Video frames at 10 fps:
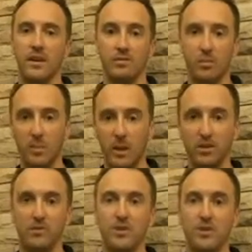if you
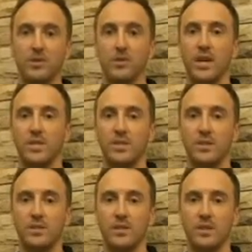make her feel
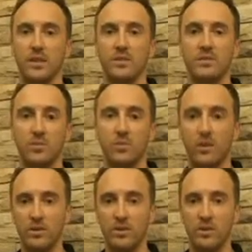attraction, is to
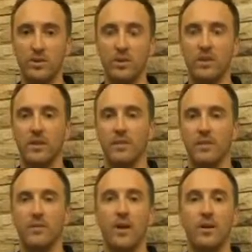want you.
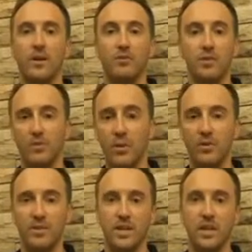Now, if you
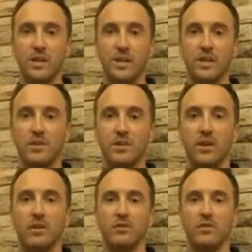know the techniques
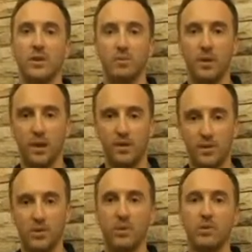of being
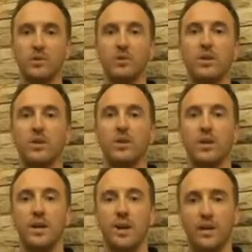able to talk to
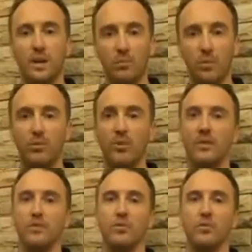her and then move
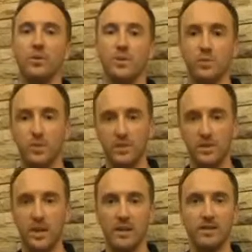things forward towards
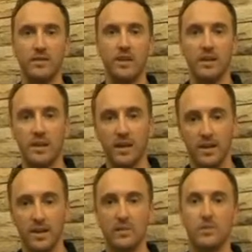sex
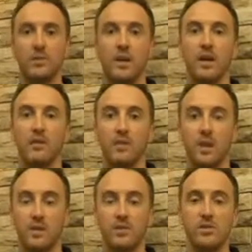and into a dating
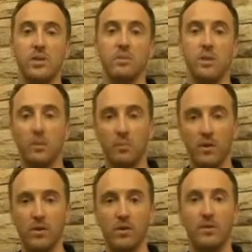relationship and then
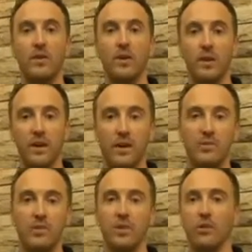beyond and
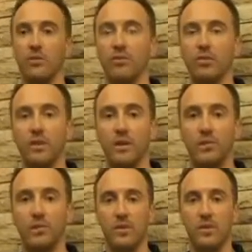having the girl fall in
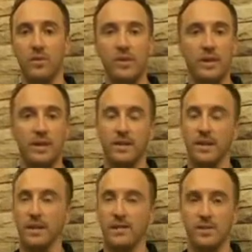with you,
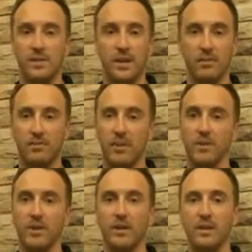then it's a
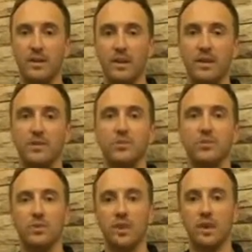very
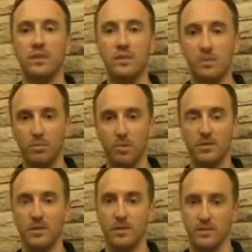natural, easy
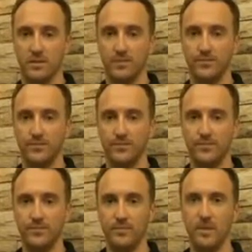process.
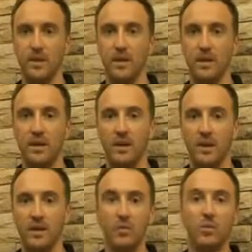
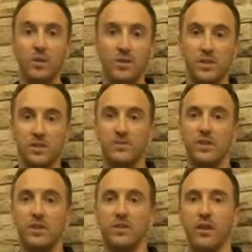If you're watching this
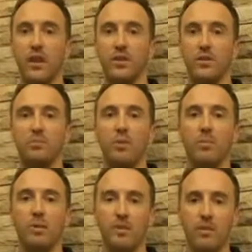video now, you
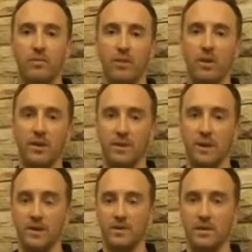probably don't find it
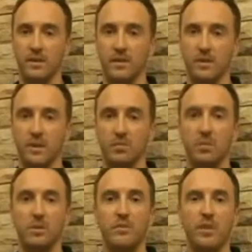that easy. You
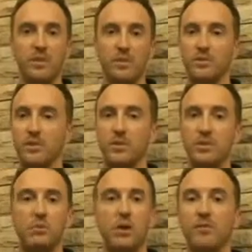probably find it
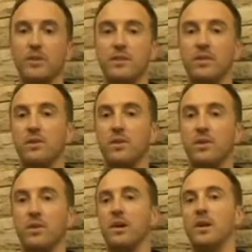difficult. You may find it
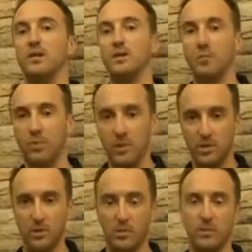difficult to
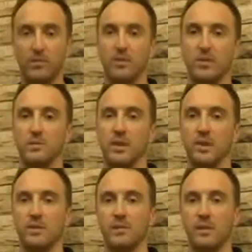approach women in the first
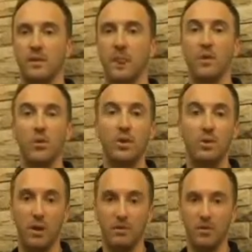place. Or
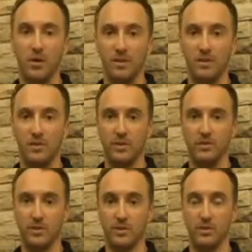you may find it
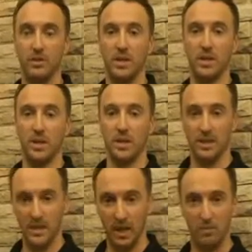difficult to
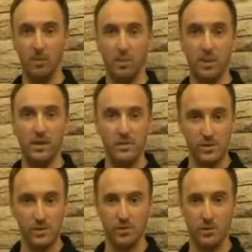keep the woman
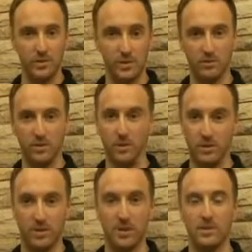interested once you've
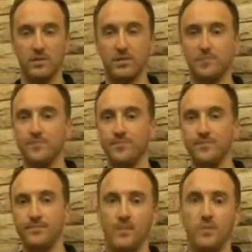got her attention.
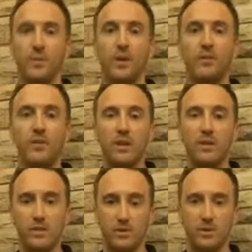Whatever
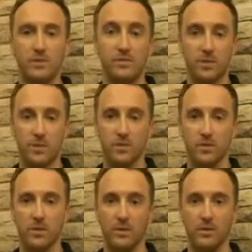the issue is for
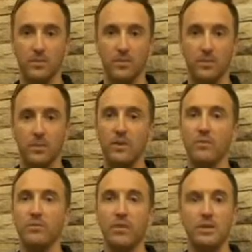you,
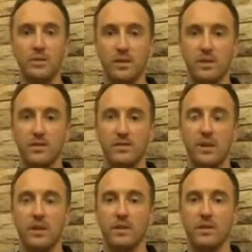whatever the reason
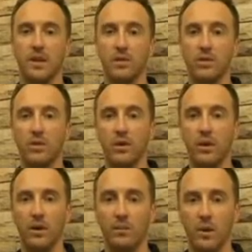is that
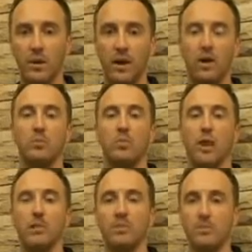you're being held
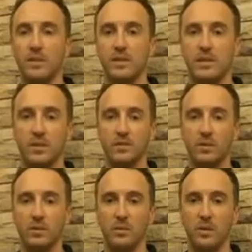back from success
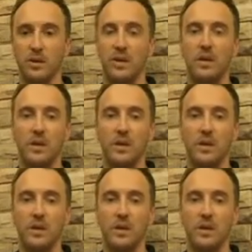with women,